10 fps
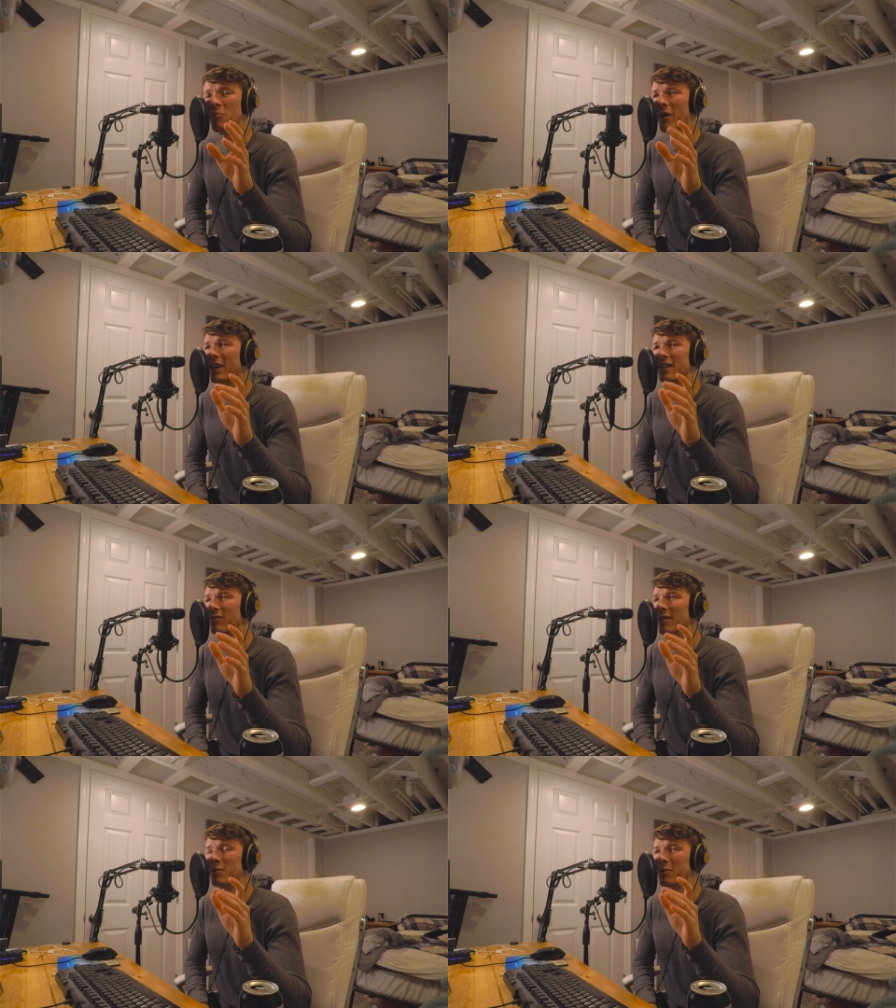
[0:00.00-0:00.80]
mic have
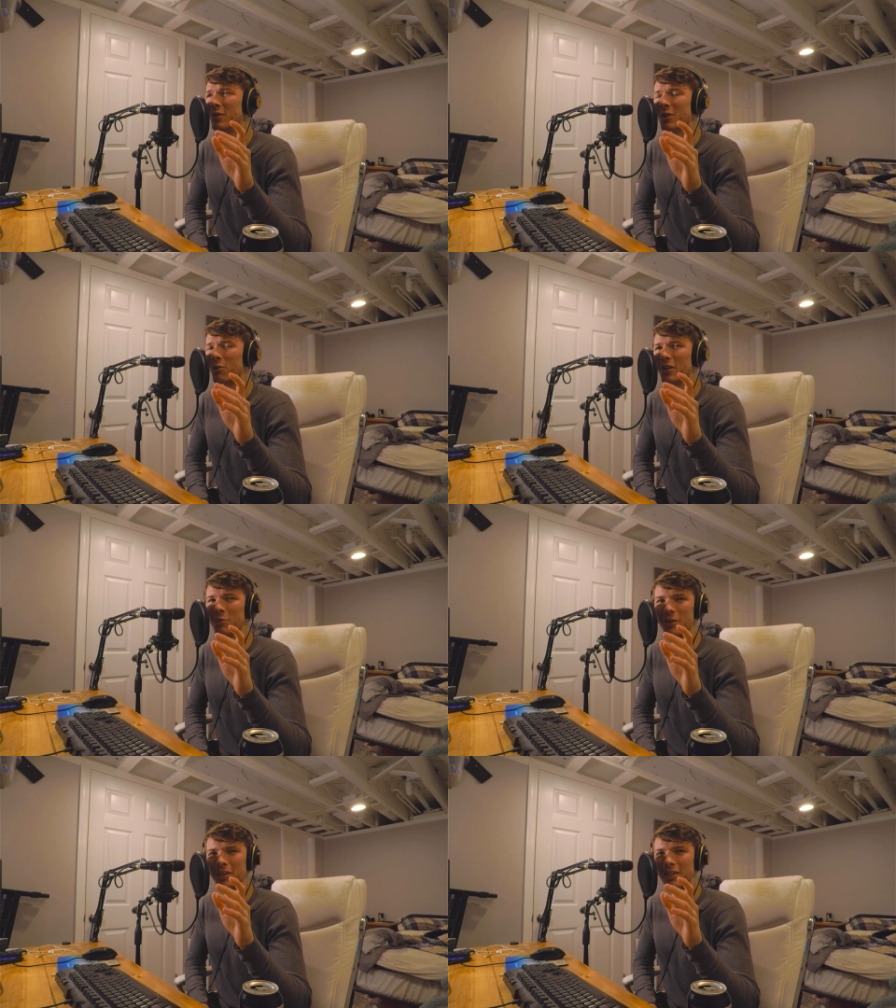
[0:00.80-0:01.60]
I been recording
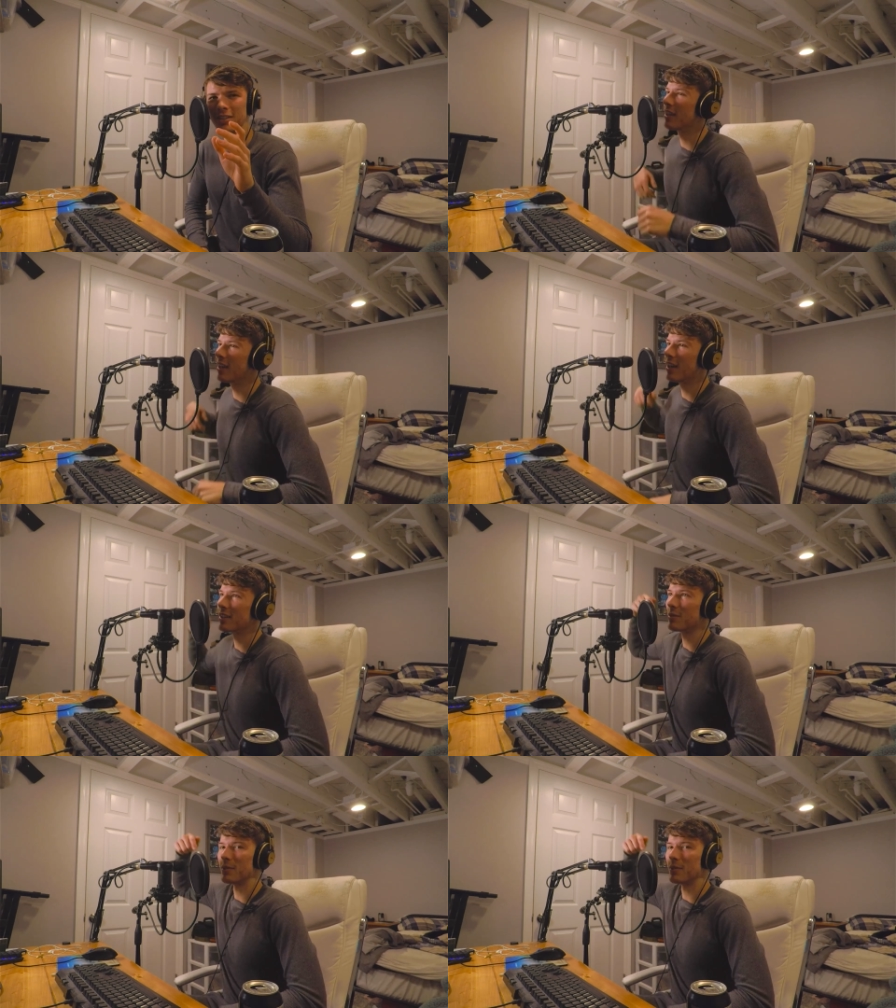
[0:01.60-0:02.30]
with? Has it